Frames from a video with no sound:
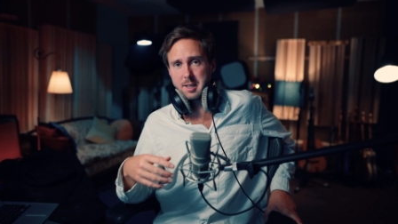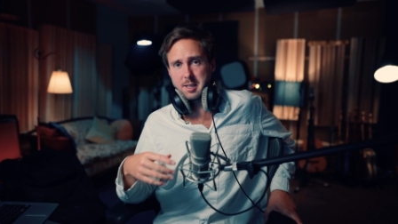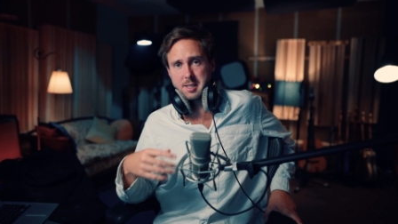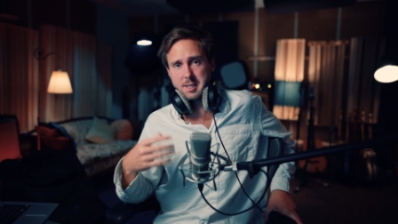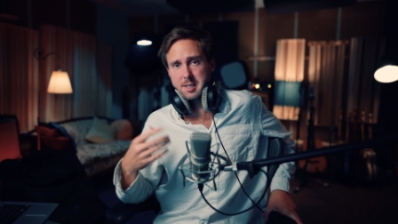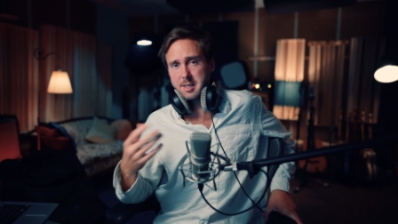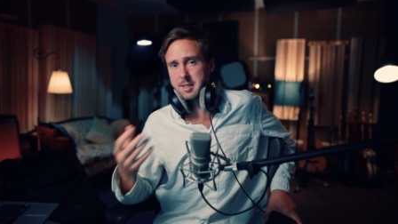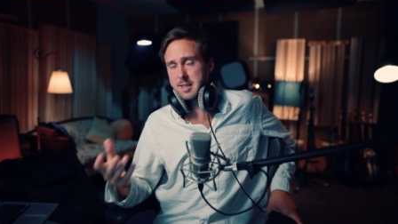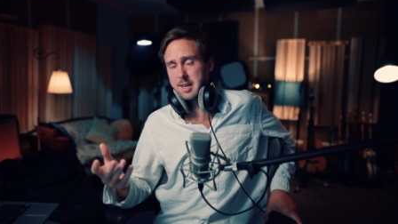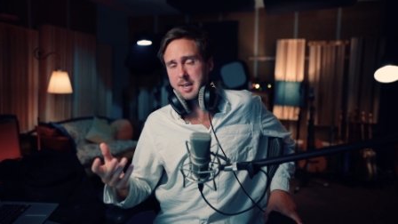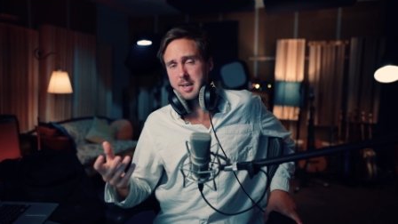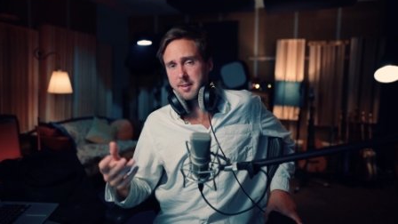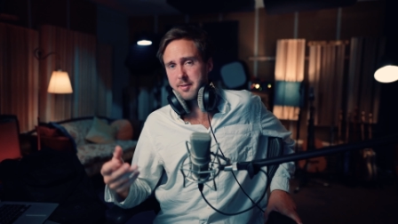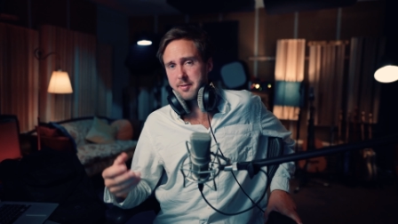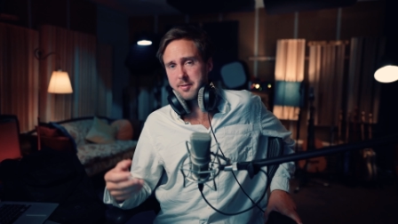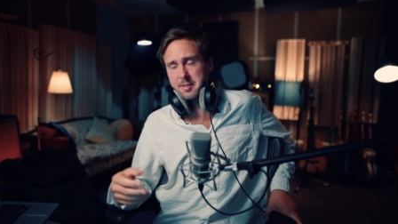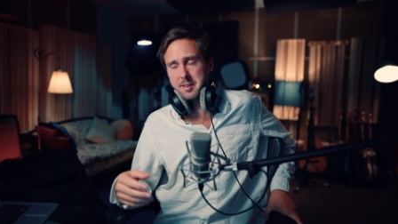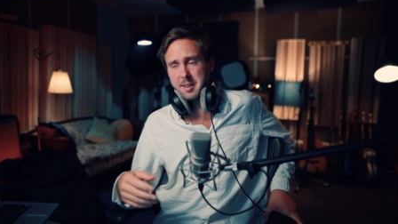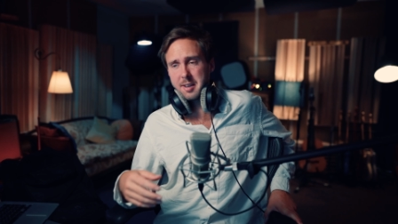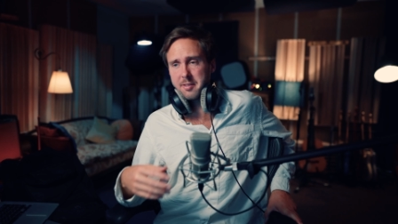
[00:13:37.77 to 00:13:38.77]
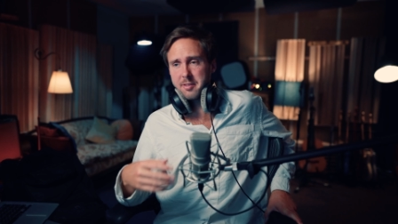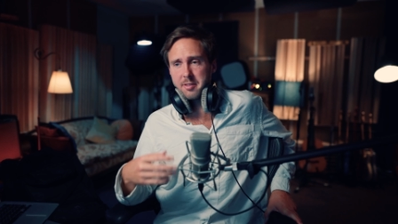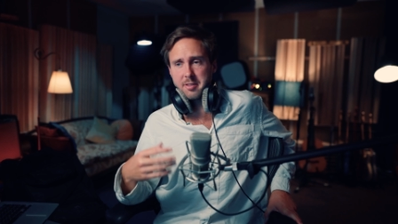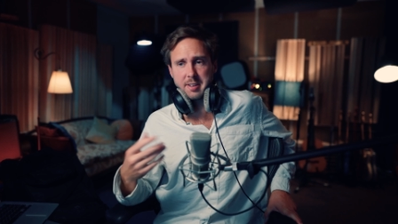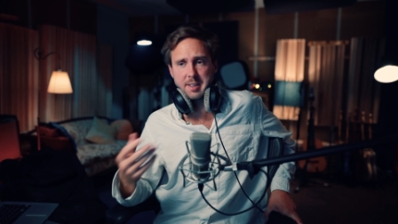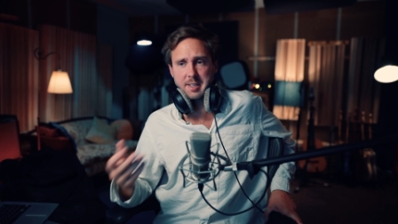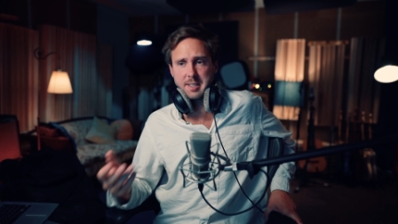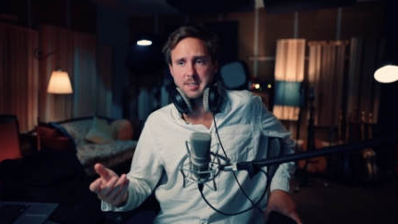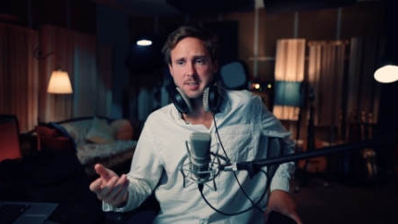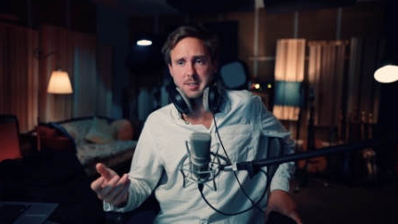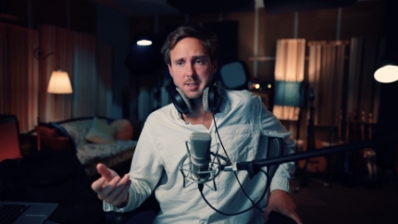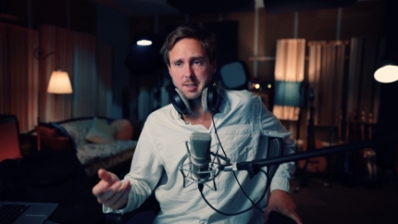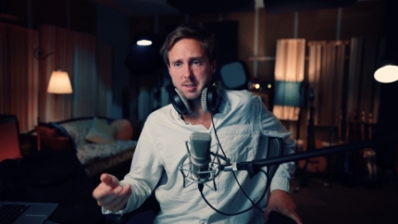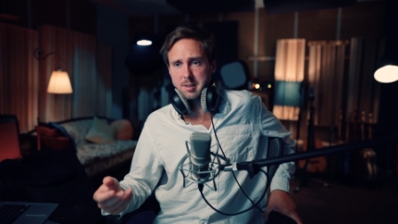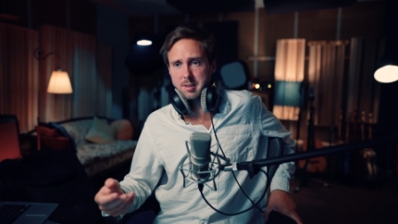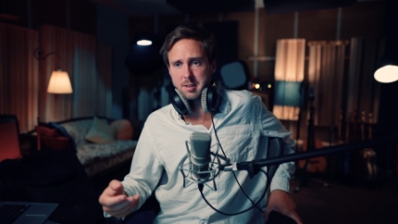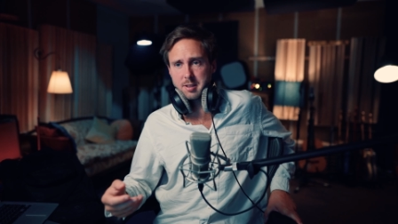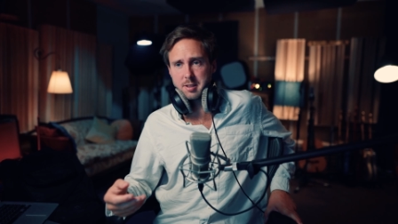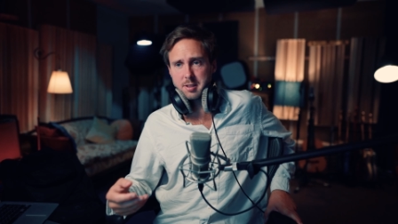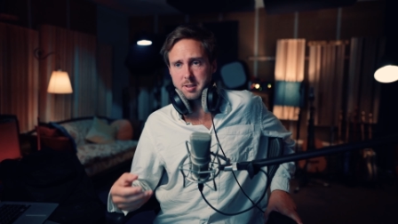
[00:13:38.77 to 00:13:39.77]
instead of not finishing
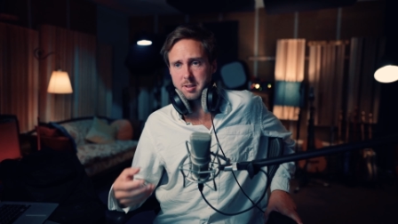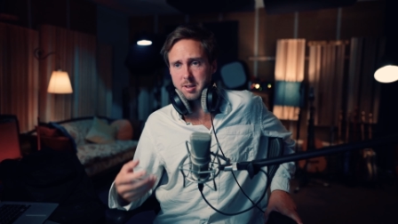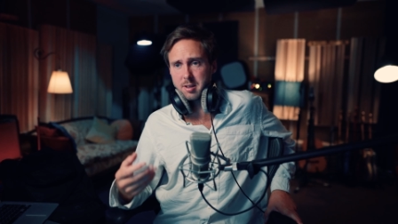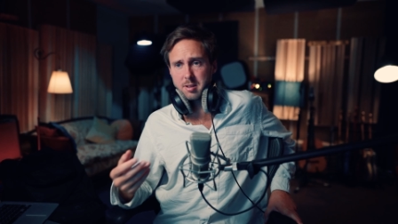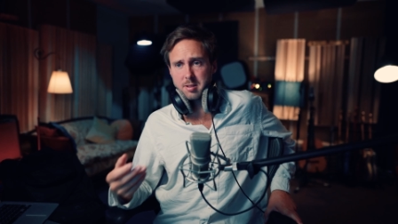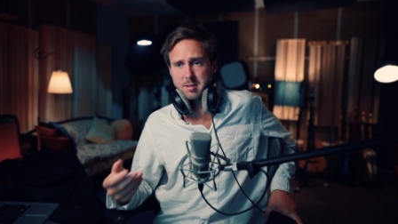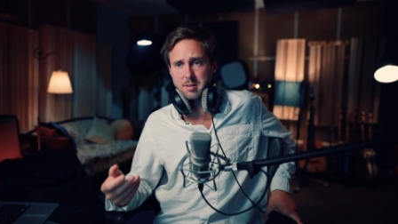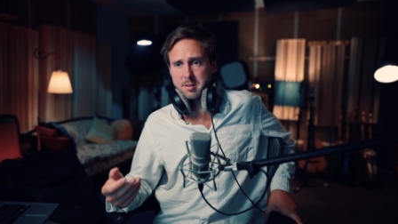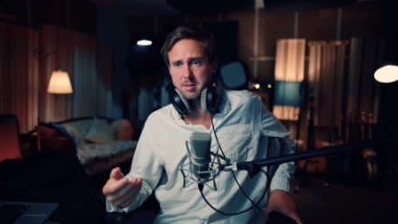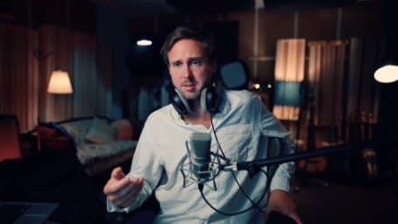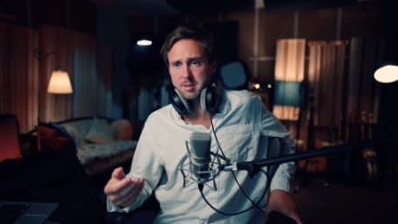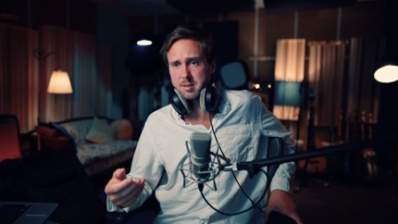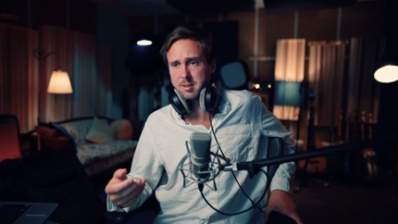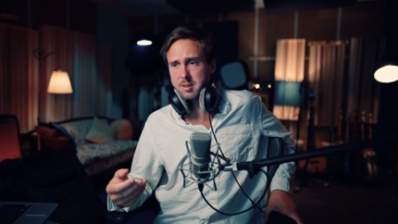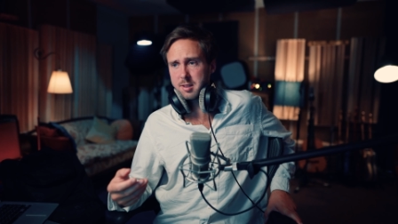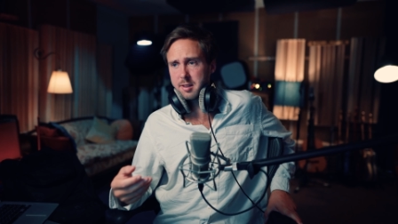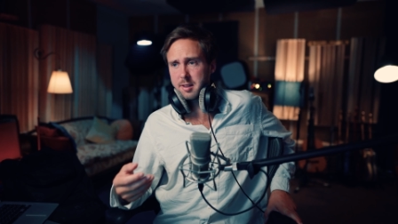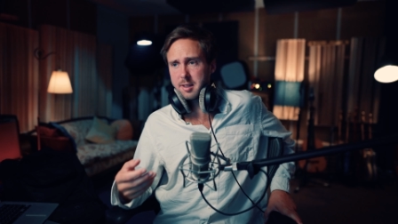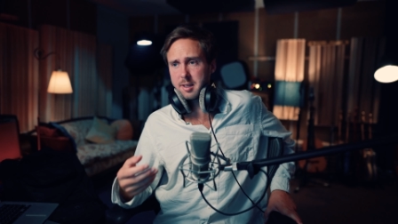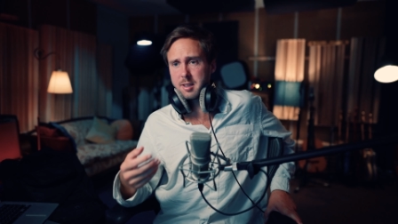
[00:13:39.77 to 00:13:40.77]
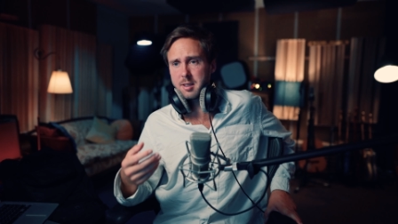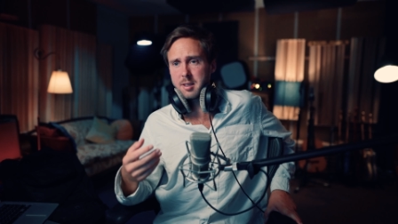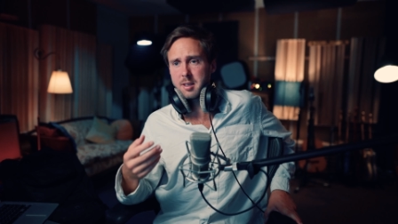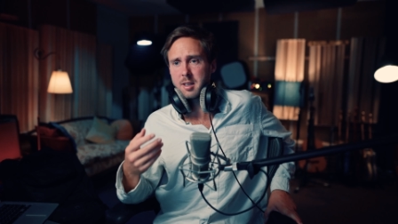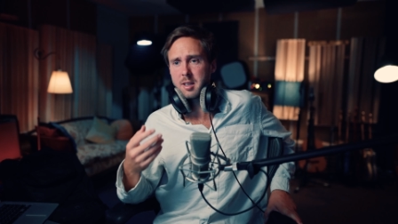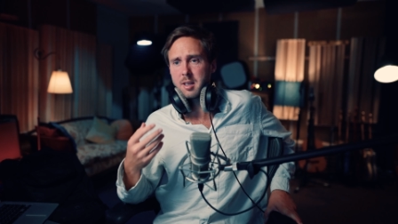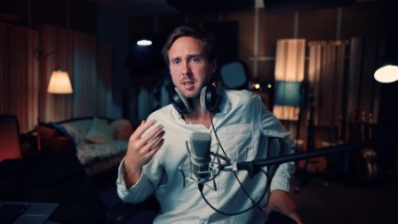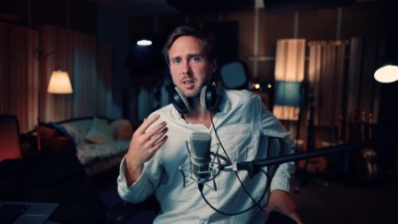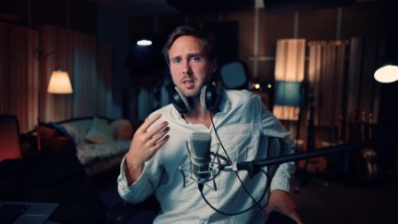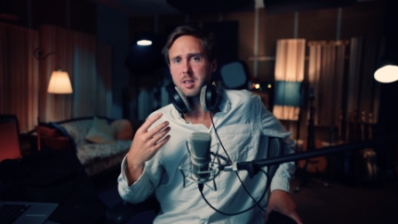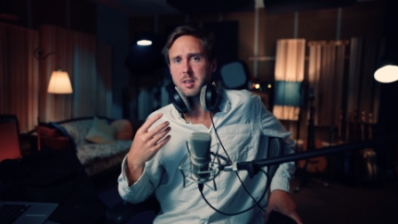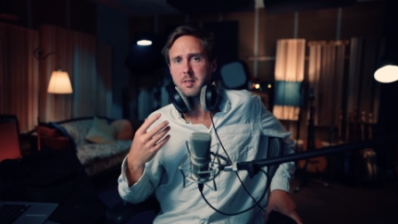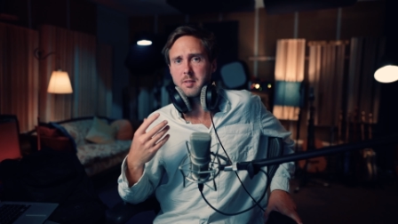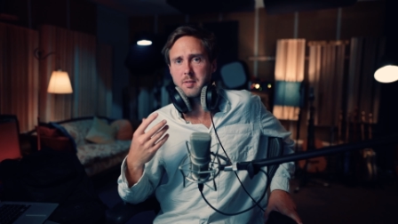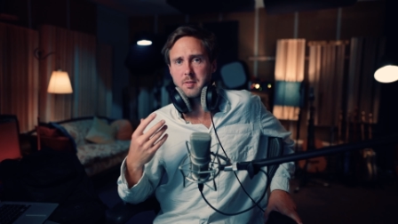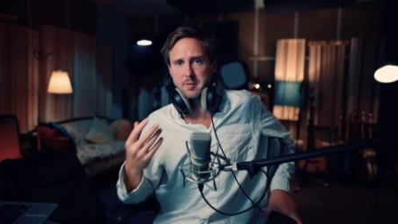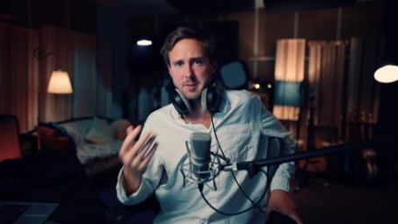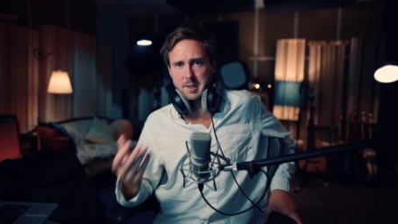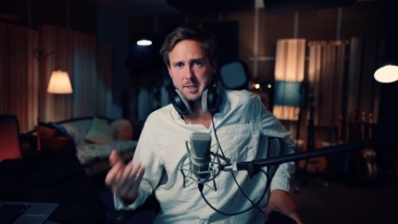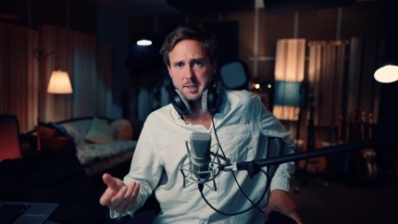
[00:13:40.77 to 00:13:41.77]
your songs, then
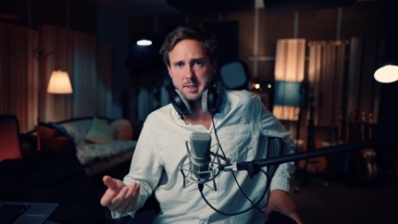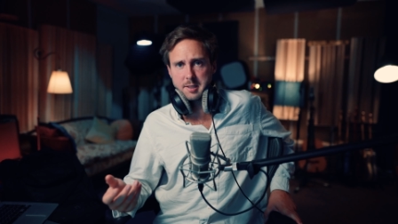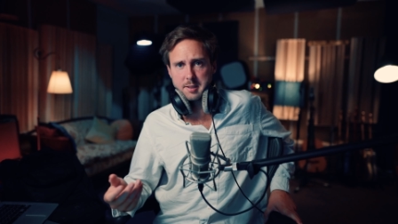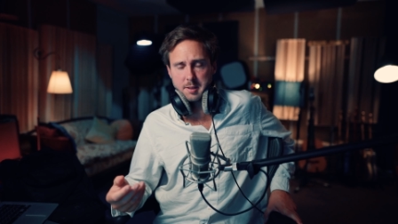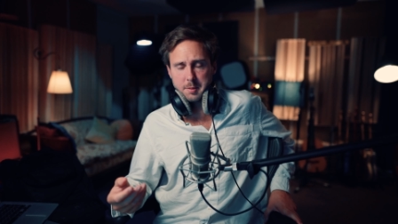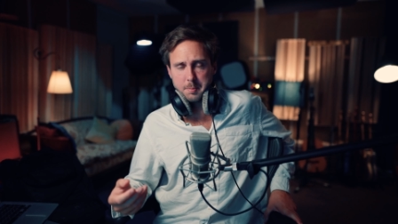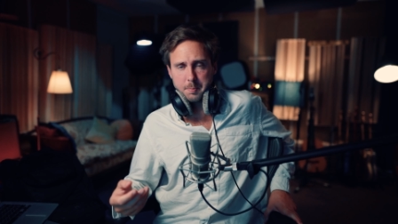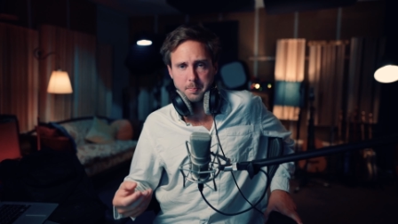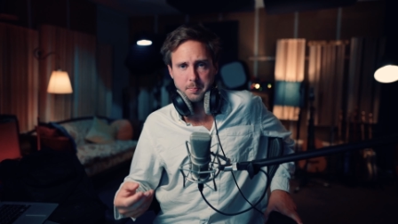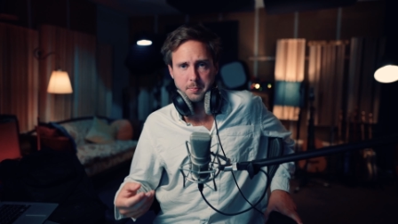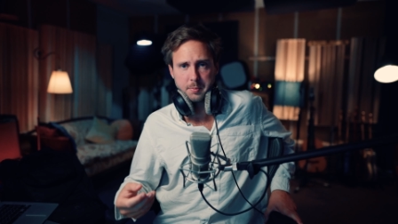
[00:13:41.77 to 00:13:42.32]
finish them.